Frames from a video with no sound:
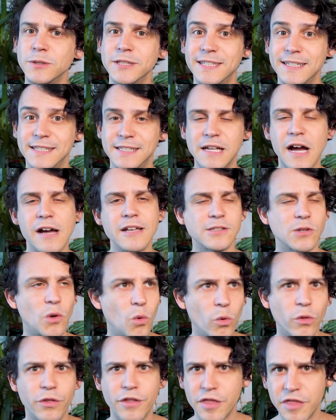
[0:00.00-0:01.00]
will discuss
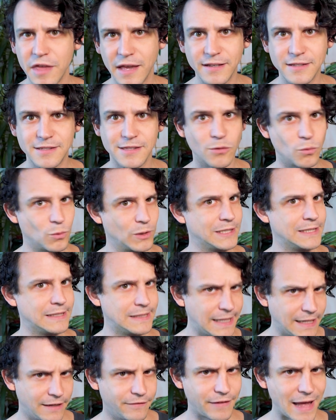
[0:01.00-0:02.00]
all the things that we'll
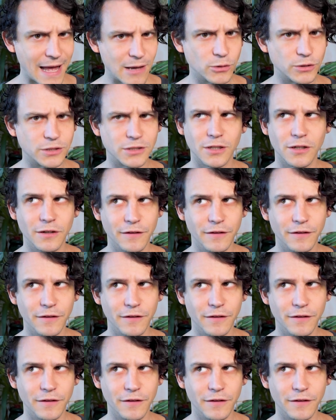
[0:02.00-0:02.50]
leave out